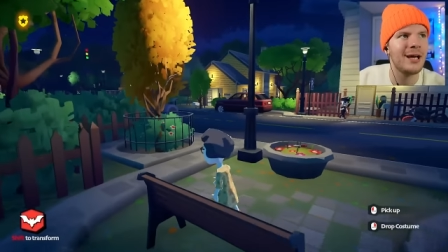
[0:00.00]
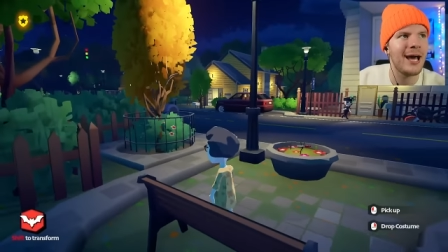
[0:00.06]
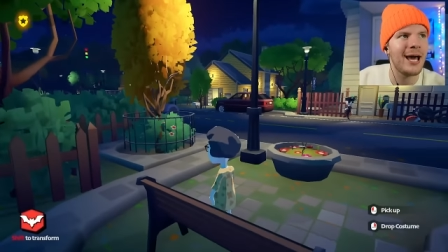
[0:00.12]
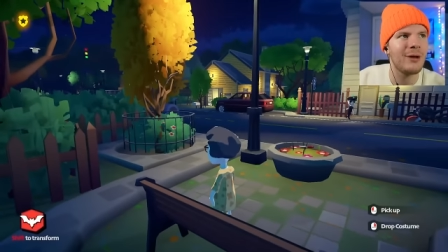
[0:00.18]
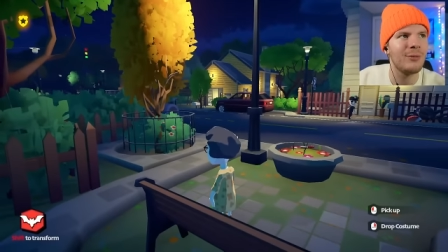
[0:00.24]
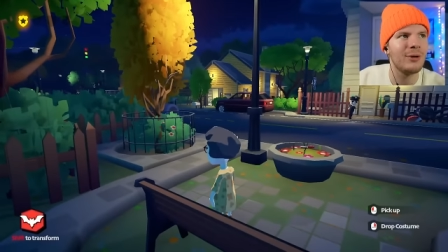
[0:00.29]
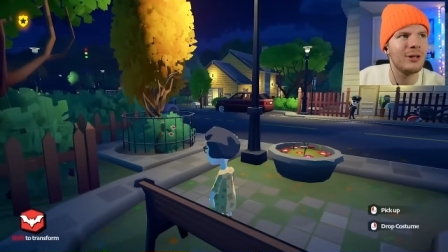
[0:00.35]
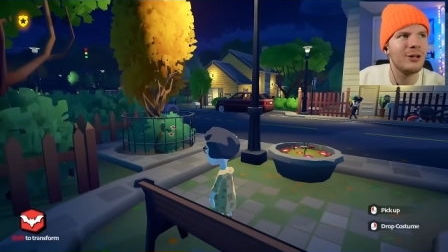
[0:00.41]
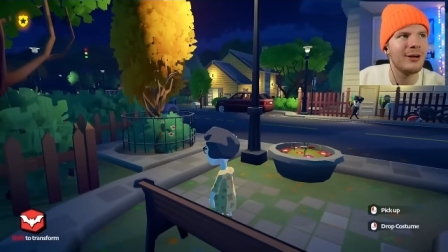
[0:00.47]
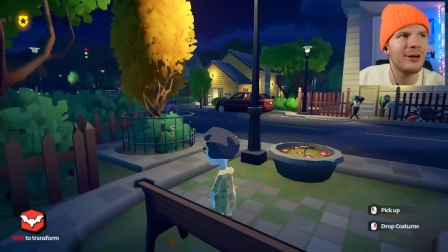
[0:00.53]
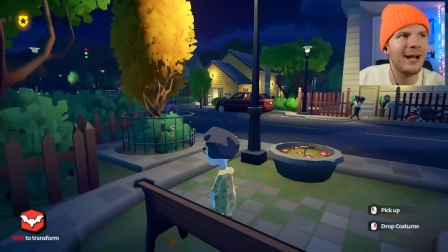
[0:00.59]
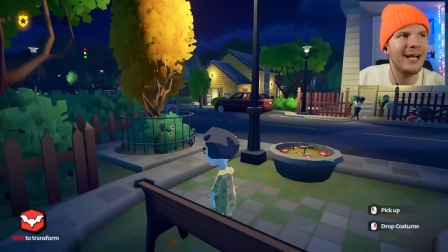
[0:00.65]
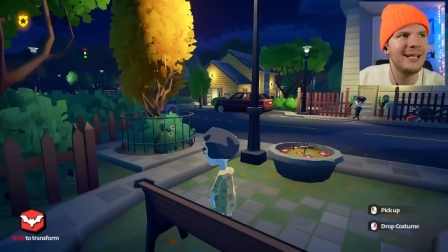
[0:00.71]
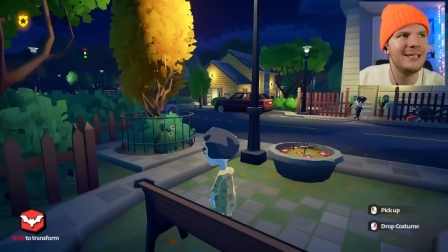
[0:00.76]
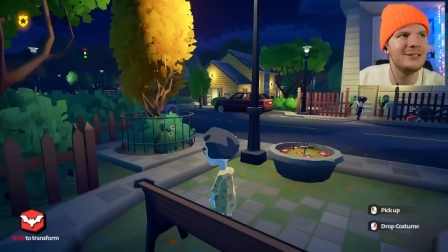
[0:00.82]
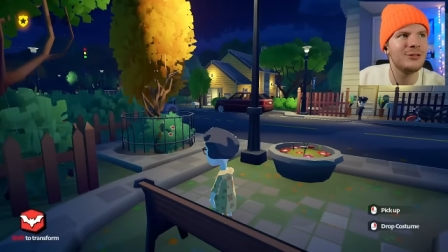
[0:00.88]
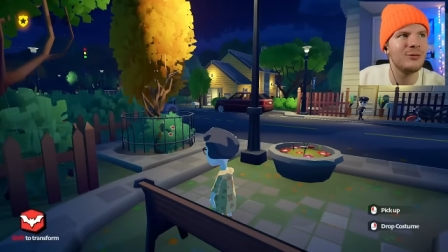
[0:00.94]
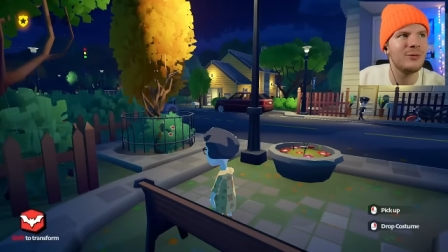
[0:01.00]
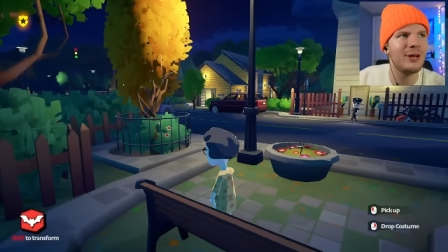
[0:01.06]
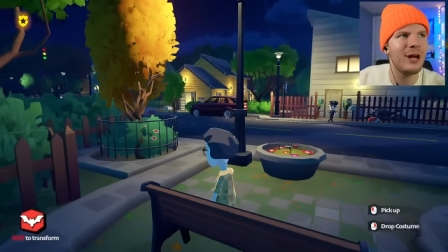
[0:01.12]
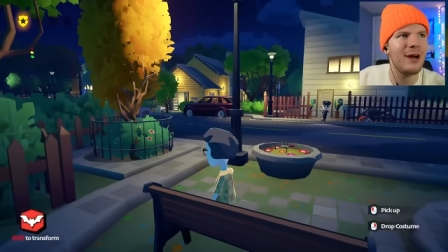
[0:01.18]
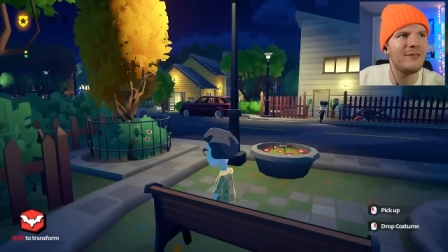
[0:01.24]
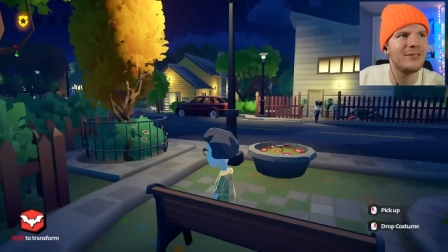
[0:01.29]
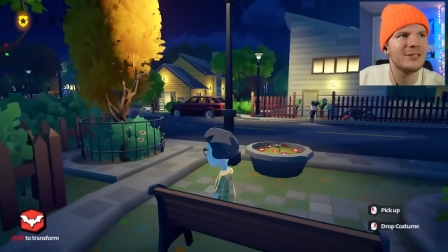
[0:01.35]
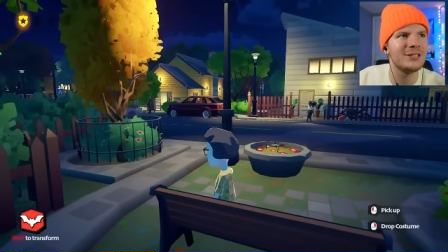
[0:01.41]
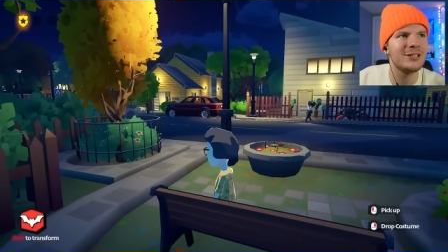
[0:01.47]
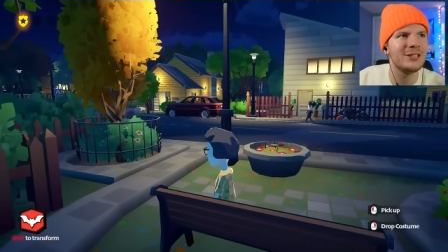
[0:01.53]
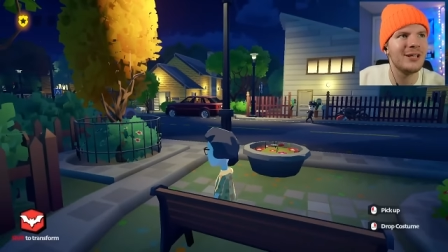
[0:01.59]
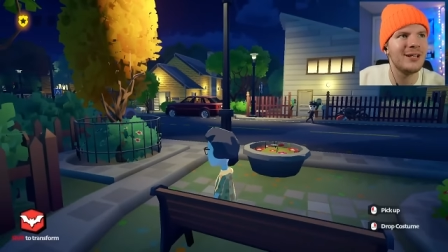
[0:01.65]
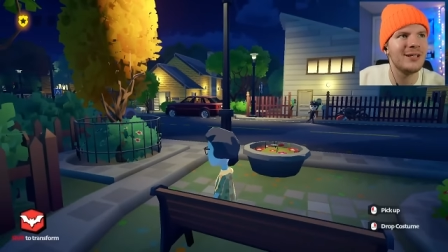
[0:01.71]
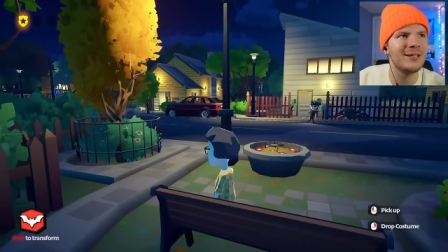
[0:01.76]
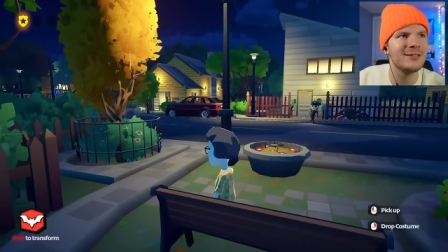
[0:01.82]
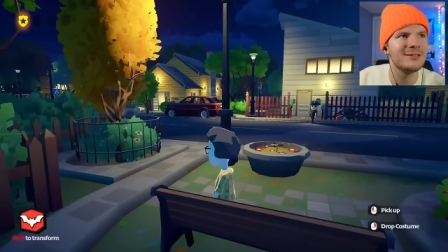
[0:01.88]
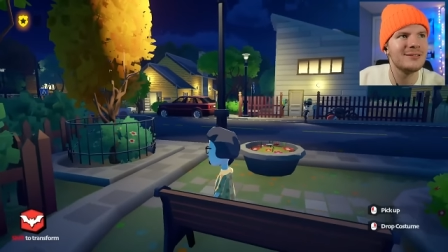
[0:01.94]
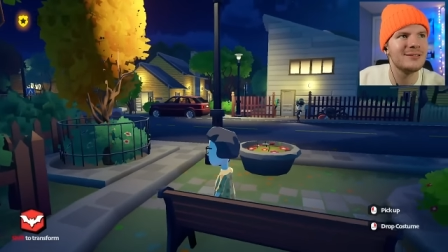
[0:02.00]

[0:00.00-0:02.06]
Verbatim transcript: I don't wanna look. How you doing, officer?